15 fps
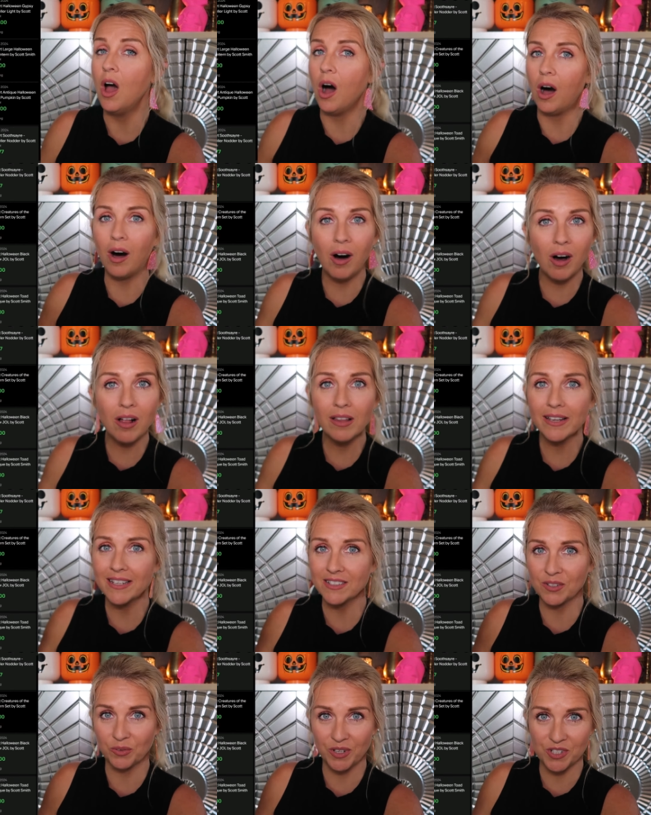All
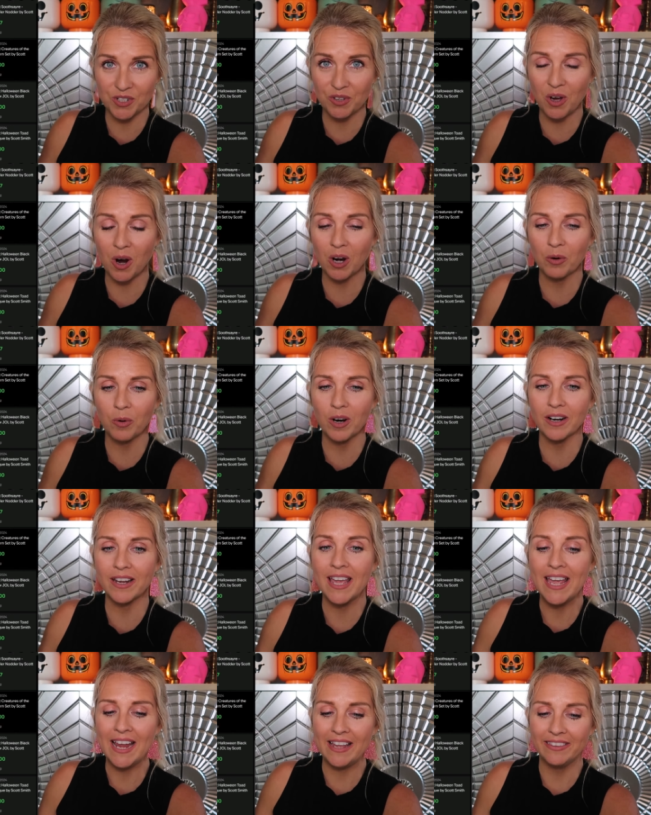his original artwork
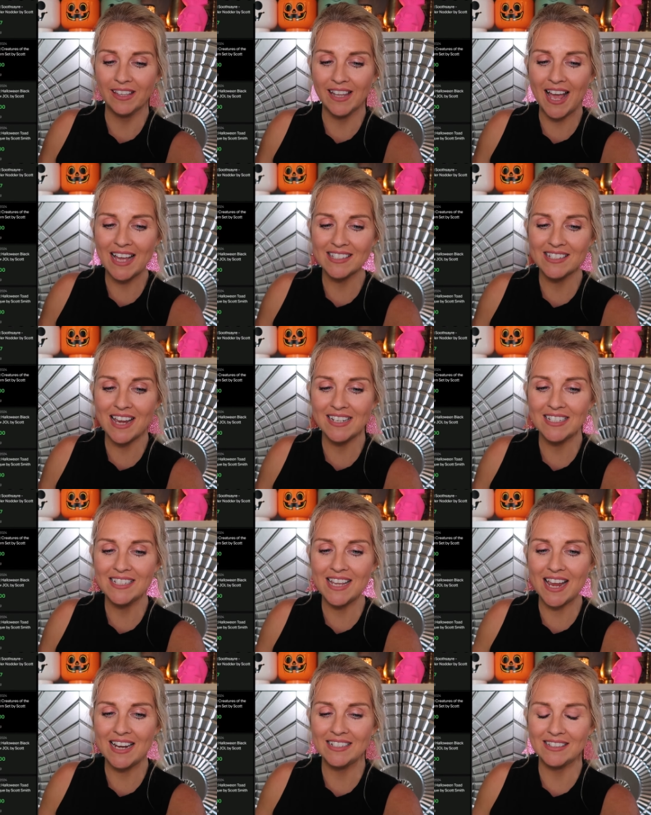in the last ninety
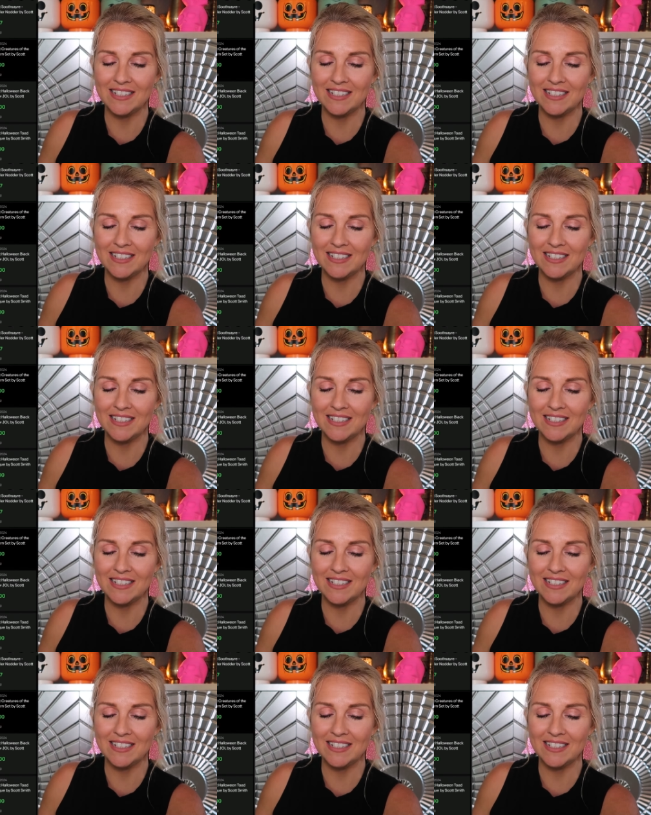days,